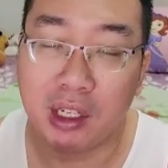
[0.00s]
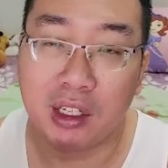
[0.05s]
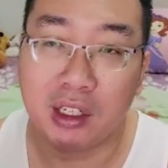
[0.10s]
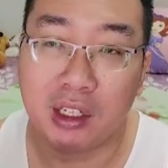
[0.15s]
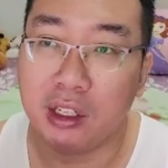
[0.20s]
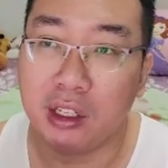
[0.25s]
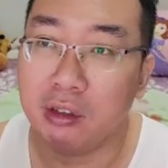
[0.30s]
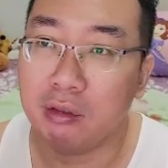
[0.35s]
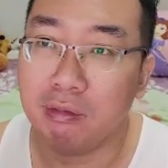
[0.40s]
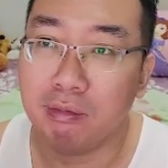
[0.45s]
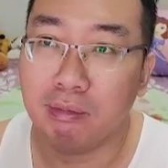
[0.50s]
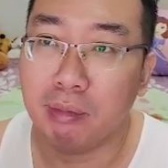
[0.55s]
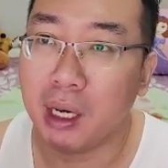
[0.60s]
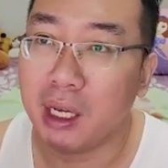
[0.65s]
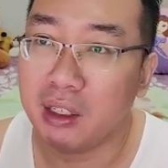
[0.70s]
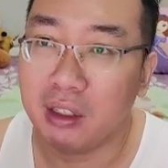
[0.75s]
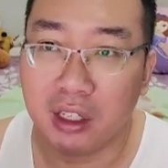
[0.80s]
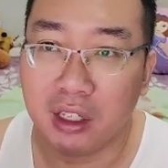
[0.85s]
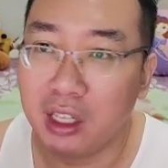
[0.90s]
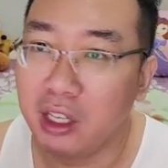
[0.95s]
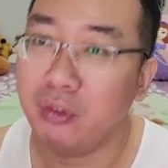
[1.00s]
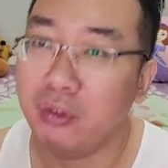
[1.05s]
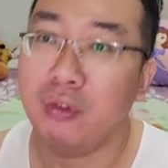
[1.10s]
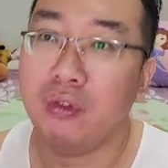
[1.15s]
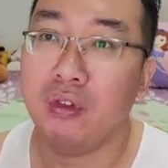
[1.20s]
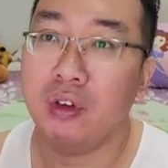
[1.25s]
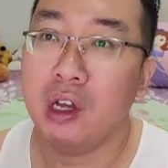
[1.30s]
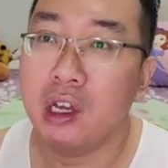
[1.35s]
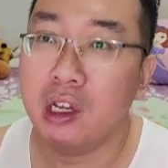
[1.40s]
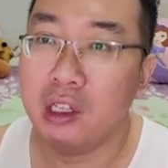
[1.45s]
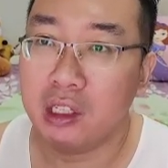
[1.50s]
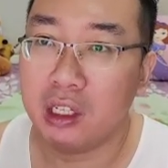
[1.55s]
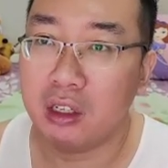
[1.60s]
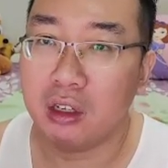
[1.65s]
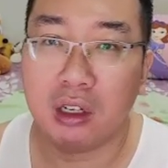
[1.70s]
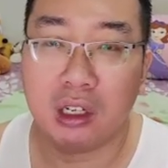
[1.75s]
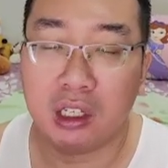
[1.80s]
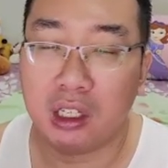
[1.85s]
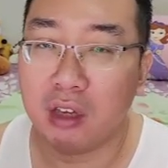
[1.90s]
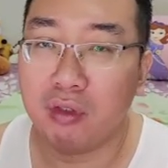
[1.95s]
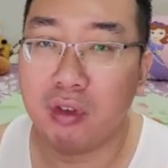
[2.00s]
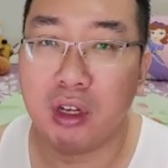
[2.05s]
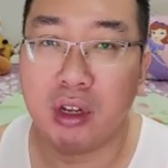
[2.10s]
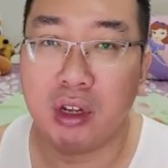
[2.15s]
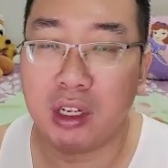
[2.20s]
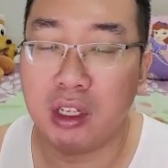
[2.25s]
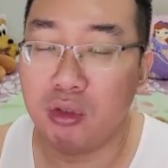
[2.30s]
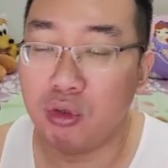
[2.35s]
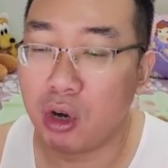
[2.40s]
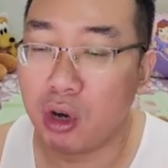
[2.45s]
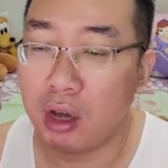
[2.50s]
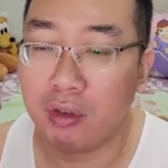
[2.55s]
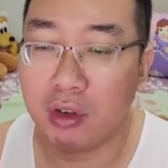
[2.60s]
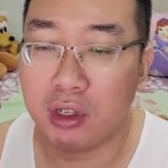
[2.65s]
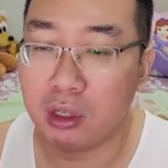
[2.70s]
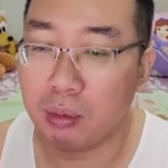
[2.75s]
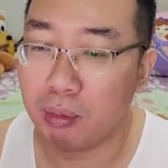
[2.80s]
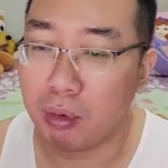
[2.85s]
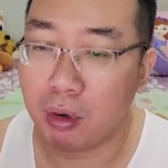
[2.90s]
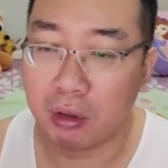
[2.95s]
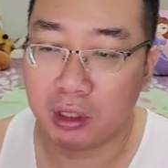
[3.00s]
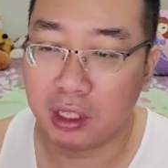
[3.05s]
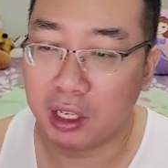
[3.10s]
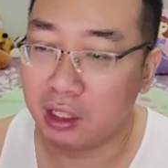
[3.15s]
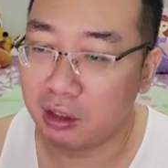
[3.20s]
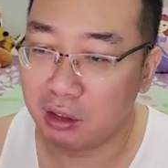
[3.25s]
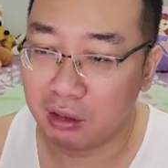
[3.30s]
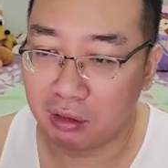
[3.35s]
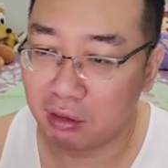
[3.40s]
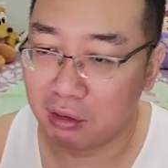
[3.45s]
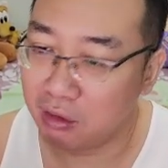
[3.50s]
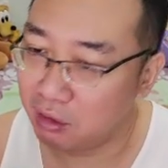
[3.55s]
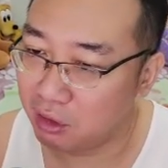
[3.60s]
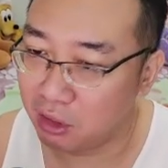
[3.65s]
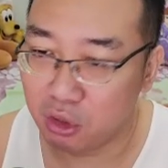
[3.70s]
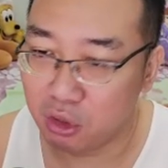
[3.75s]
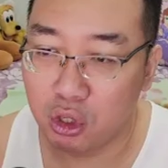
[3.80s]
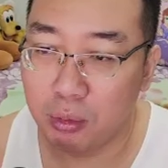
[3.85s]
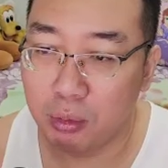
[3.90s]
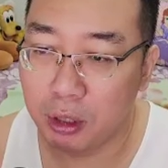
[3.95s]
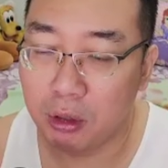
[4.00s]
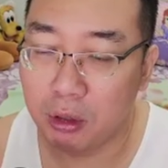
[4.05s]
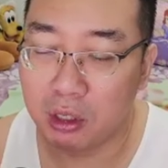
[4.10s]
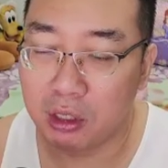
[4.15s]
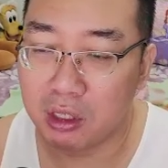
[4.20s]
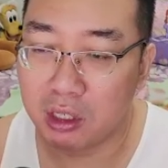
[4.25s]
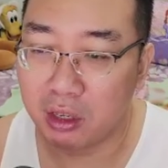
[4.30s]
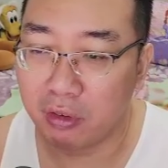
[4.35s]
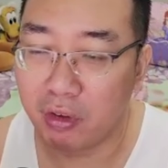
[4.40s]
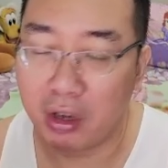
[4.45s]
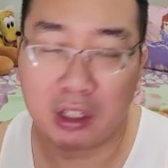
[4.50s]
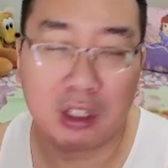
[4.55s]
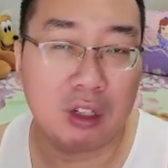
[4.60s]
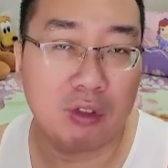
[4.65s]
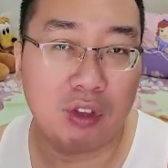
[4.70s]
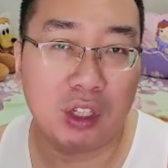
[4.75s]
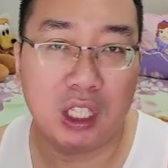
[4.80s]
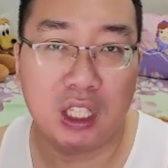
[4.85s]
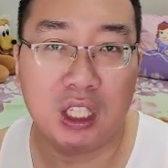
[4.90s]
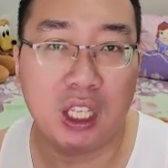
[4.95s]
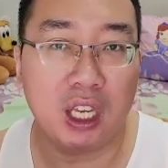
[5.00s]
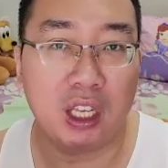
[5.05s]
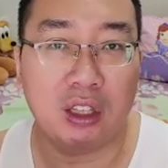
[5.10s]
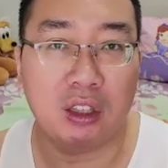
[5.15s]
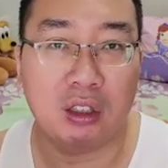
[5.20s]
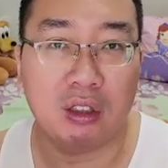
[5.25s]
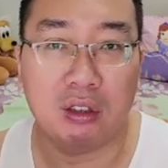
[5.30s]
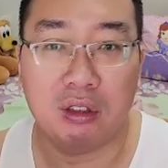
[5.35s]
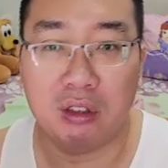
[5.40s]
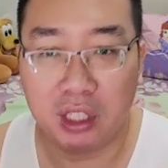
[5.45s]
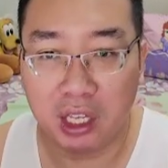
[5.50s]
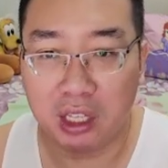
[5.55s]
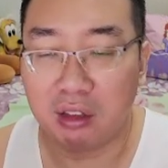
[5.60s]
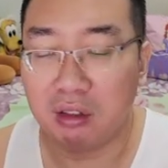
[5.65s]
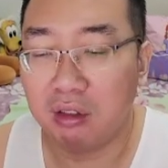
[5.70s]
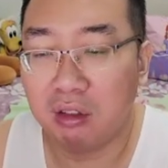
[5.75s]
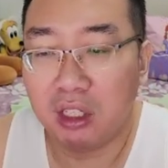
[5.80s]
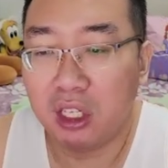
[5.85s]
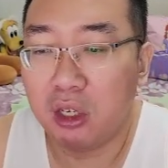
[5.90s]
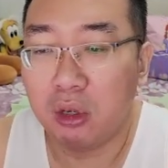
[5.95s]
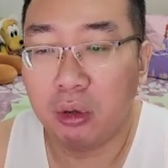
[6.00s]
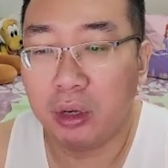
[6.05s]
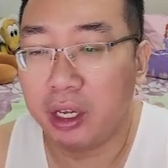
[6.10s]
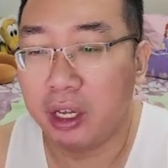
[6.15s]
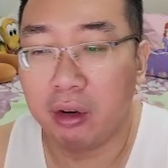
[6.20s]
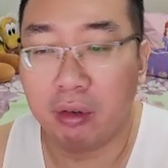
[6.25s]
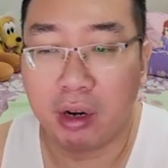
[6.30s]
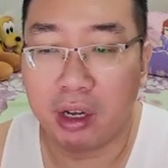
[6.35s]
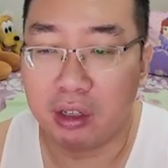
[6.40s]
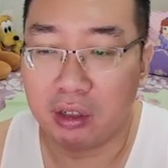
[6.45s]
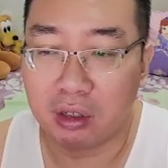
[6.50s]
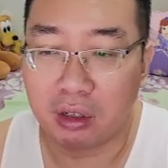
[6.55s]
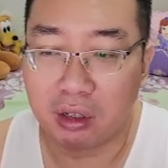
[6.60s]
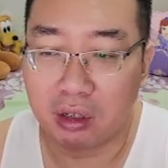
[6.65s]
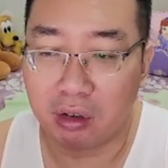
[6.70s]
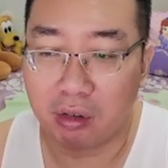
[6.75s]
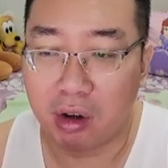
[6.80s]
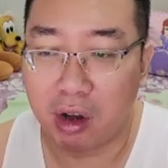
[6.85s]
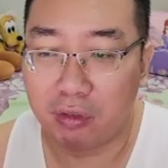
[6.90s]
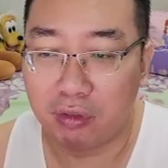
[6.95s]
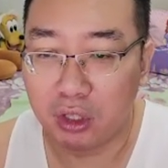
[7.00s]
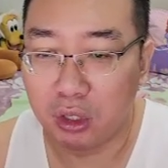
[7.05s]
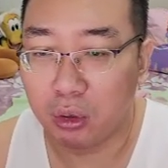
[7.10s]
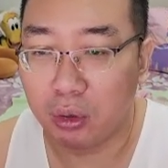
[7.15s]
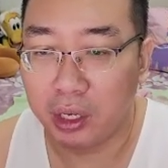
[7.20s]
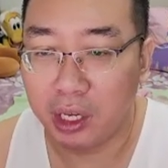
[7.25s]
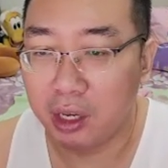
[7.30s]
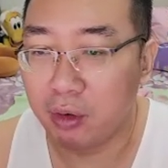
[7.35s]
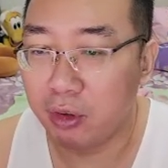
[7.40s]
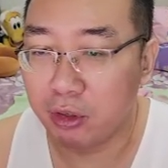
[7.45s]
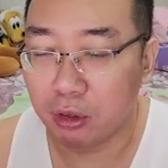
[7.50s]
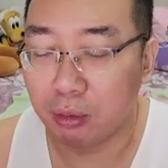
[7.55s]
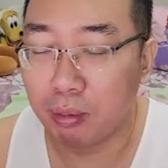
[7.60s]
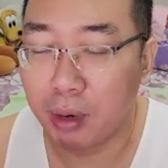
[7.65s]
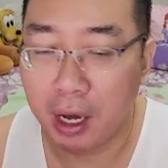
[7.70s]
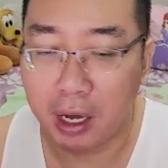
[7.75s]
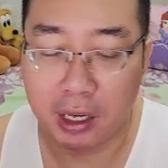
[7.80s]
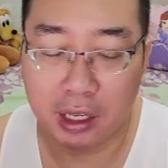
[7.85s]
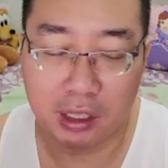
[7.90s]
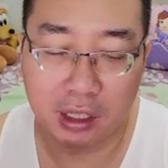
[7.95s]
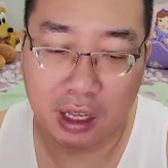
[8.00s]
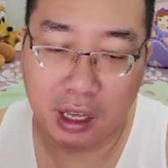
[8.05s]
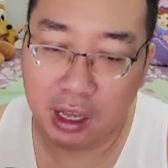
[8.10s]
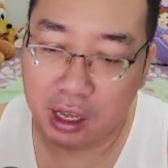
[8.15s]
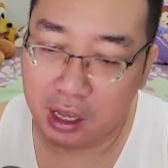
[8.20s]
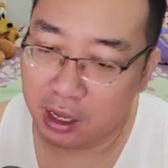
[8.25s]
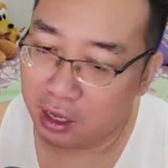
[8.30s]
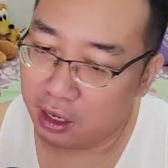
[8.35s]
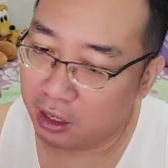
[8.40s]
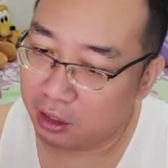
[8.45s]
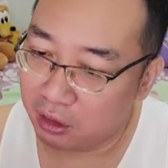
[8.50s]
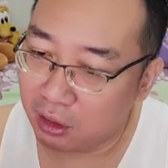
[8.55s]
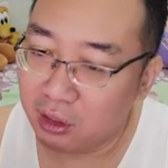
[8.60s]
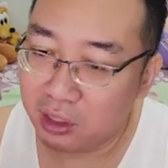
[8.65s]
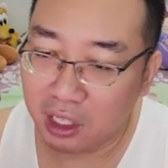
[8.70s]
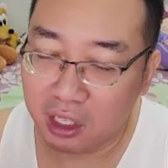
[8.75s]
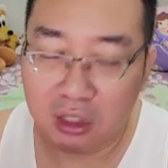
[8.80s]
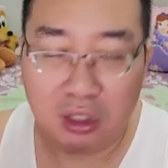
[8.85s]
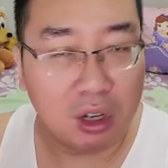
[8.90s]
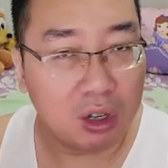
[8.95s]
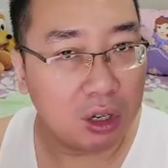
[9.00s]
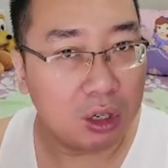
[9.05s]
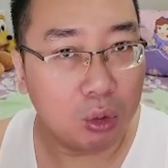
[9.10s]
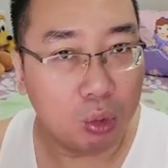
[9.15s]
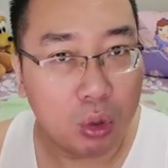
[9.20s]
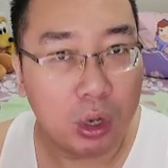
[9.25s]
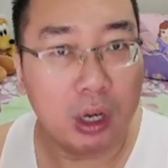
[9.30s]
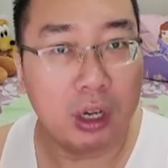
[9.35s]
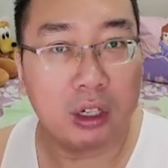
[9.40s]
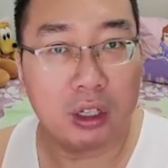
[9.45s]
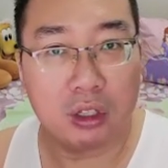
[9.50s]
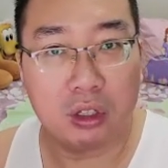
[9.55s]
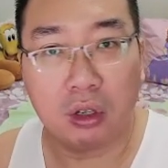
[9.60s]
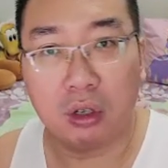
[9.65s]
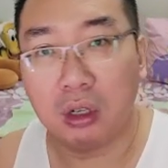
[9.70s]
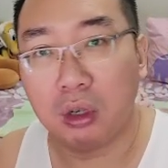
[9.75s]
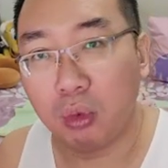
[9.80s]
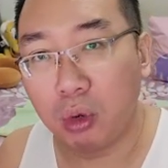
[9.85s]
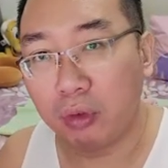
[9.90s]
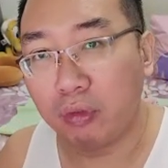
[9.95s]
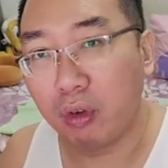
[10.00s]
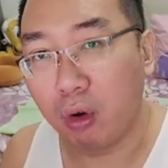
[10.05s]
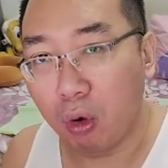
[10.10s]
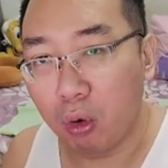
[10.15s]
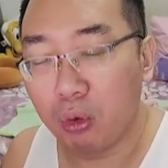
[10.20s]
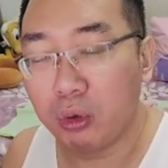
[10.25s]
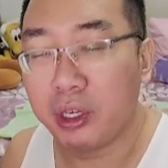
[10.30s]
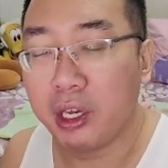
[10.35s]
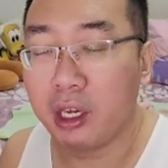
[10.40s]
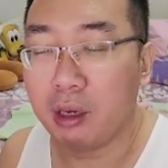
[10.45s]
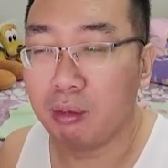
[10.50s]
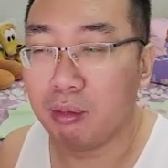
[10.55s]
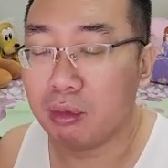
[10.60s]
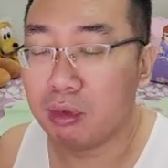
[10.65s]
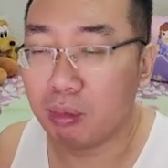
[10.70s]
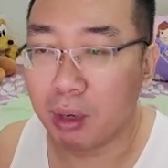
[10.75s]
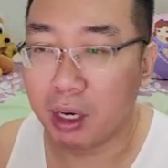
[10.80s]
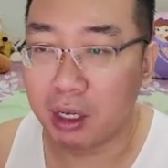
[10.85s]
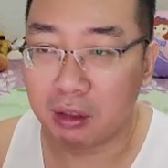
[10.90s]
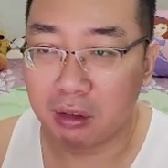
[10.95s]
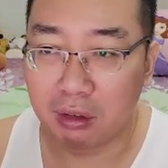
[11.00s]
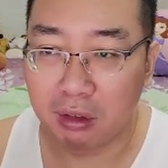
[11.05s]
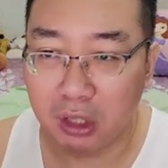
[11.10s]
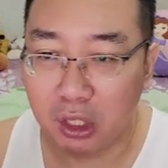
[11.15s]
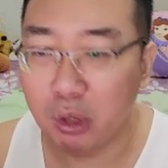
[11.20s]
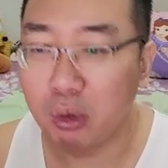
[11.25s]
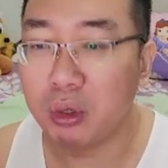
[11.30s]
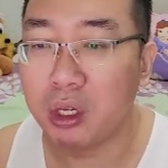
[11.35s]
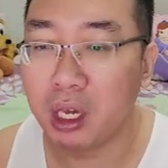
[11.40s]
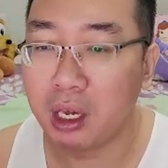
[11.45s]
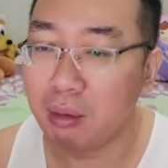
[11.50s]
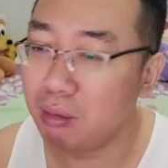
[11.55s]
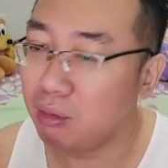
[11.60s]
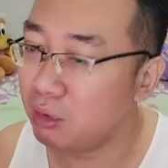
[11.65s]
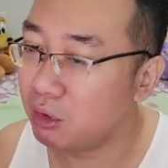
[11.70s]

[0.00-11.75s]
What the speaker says: it, but if they're not going to give it any driver support, then the GPU is effectively dead DOA, right? It's going to arrive DOA when you buy it. Not that it's not going to work, it's still going to work for old games, but new games,